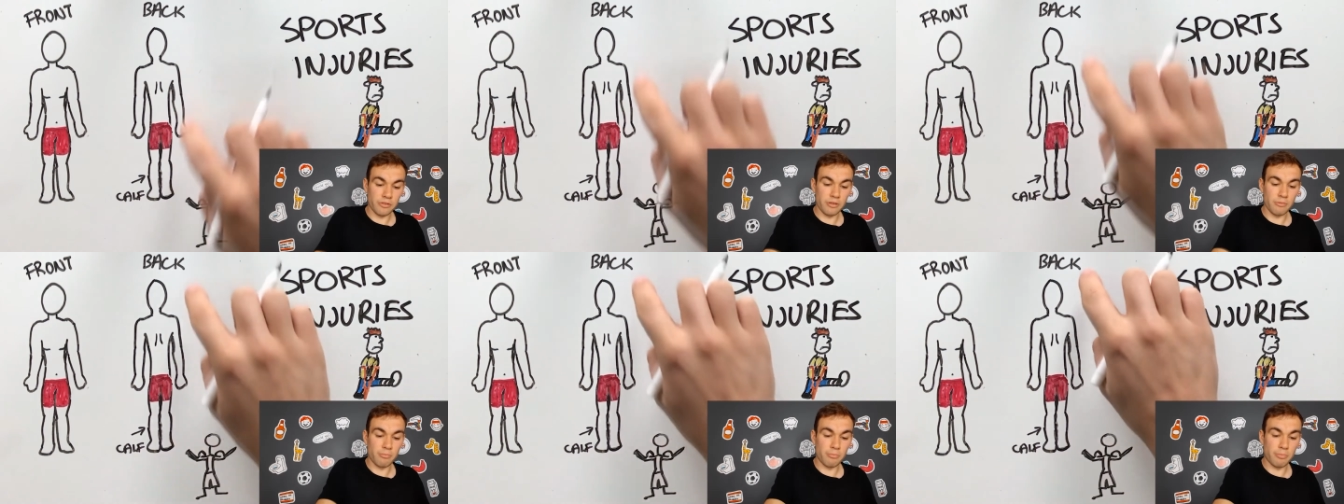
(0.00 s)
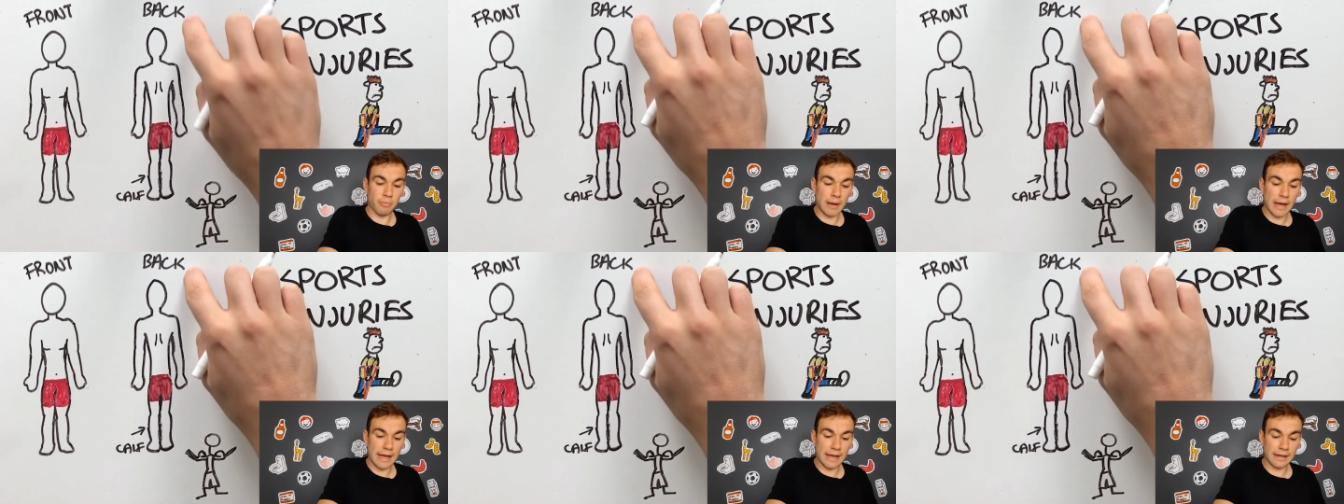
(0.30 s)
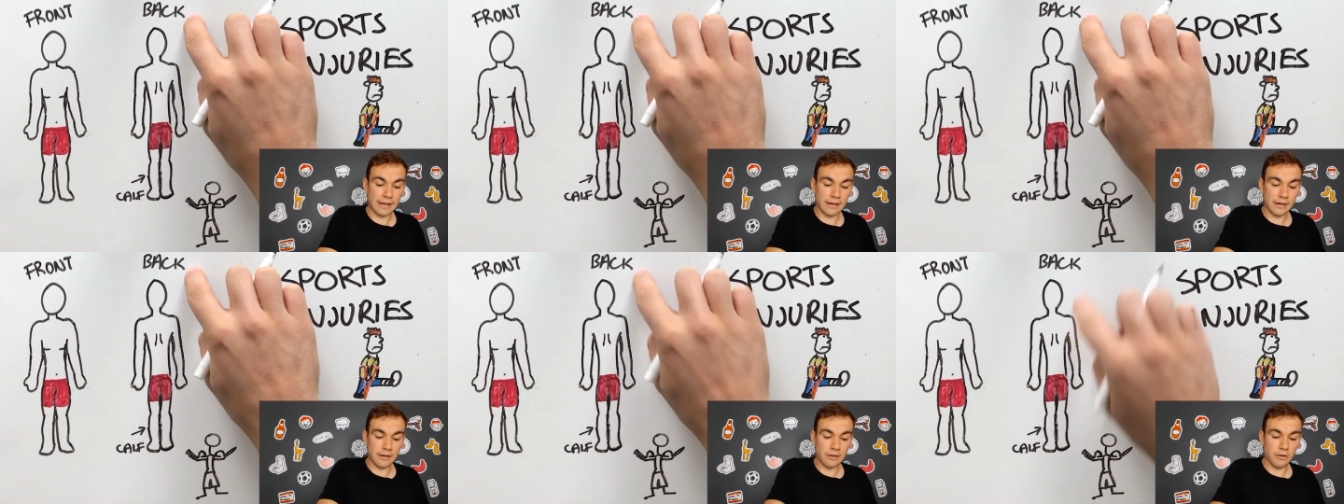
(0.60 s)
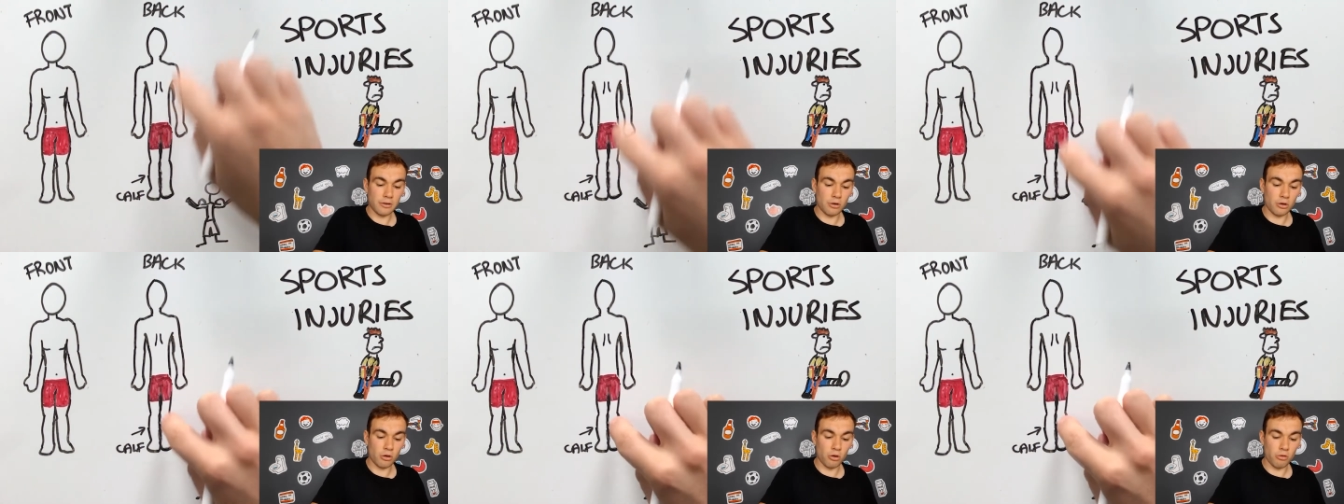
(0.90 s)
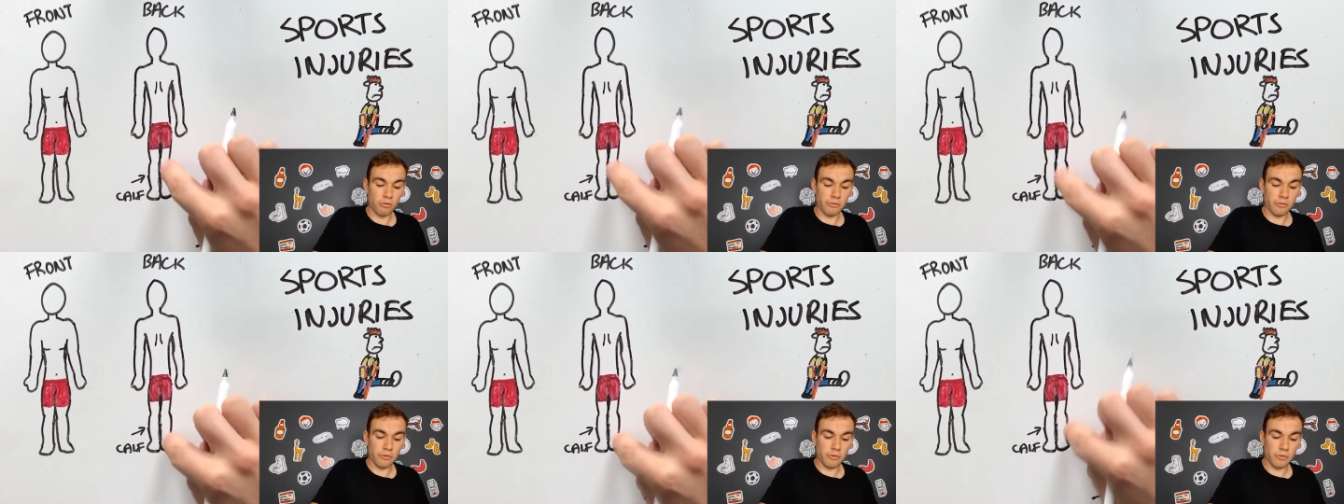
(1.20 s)
the back
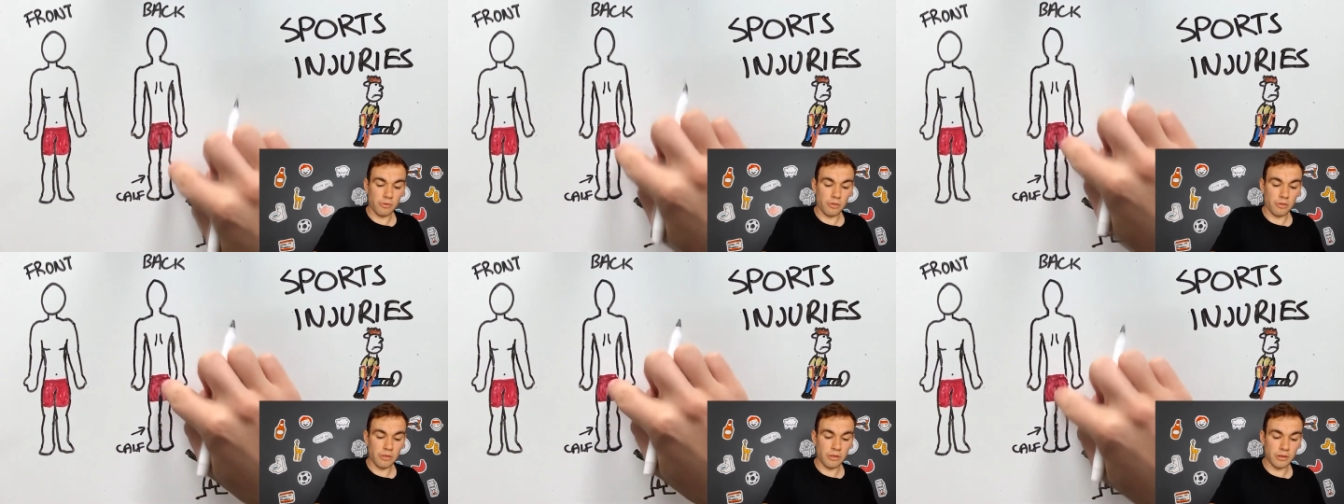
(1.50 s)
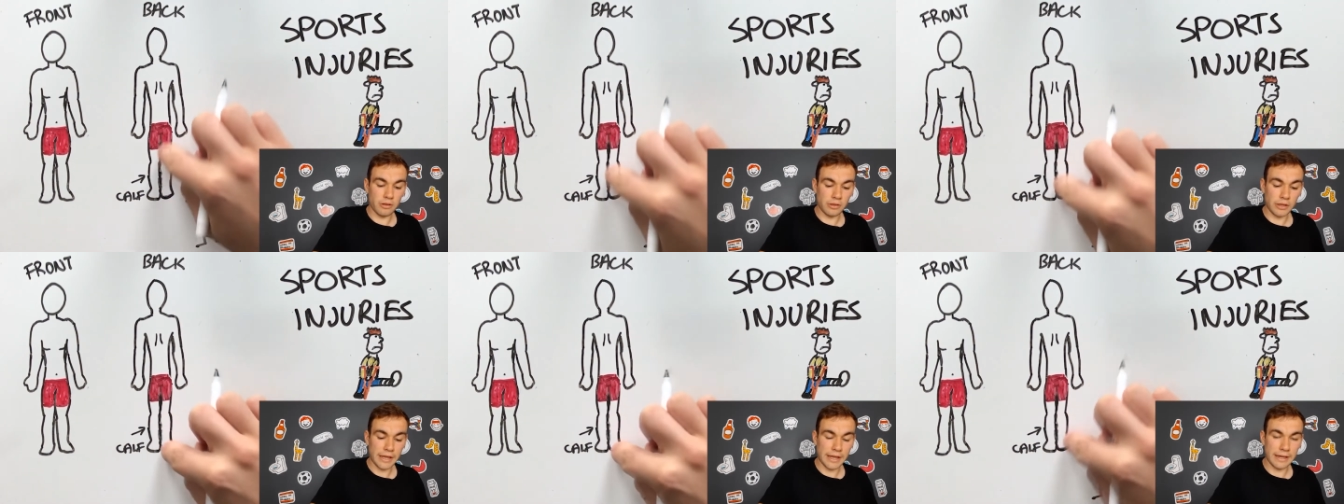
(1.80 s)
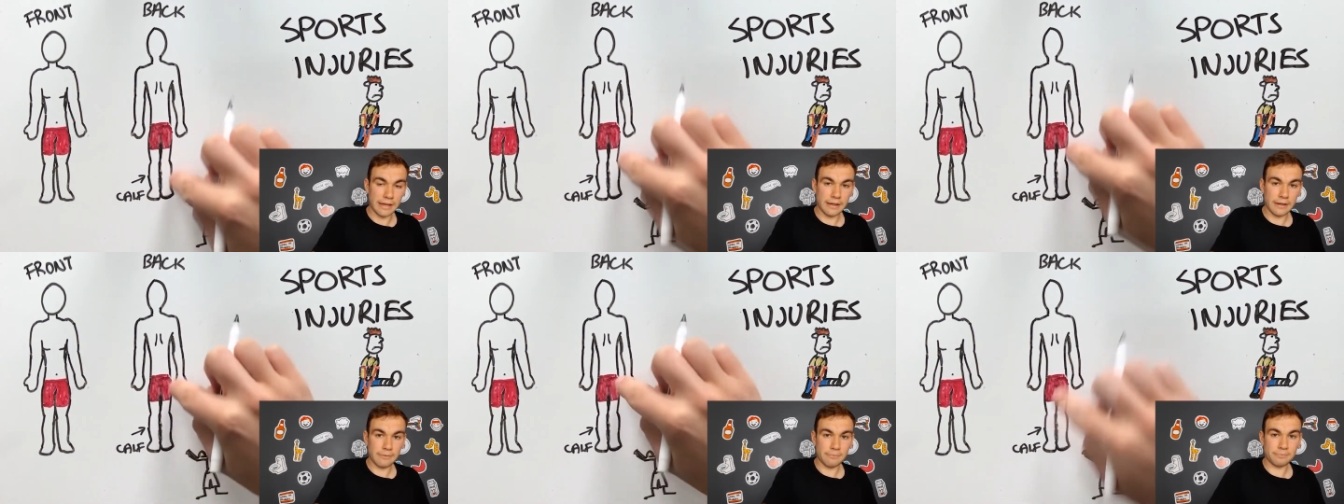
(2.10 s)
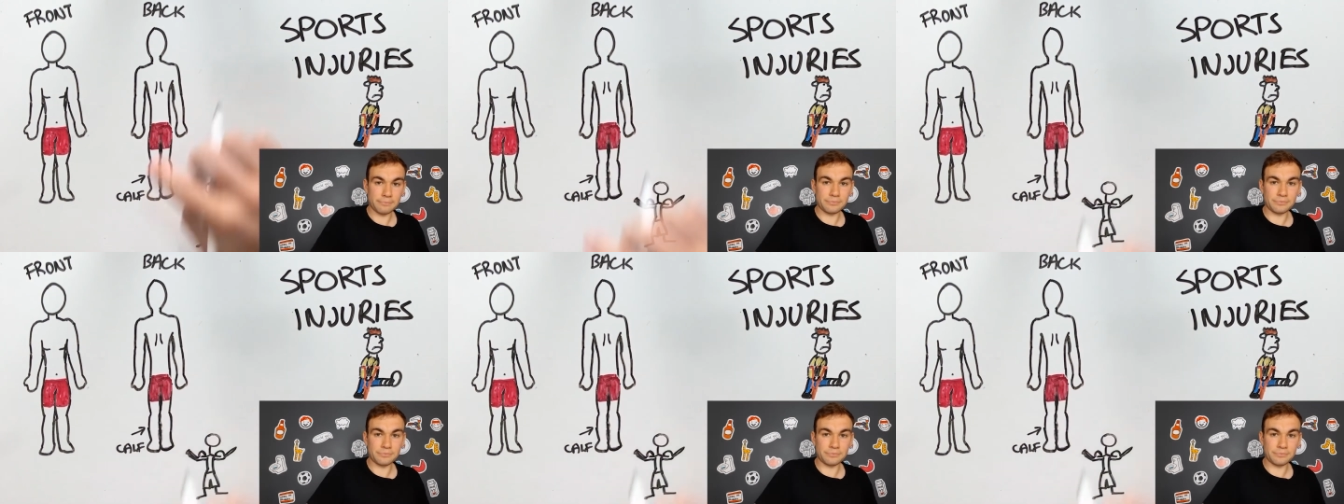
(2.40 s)
of the leg.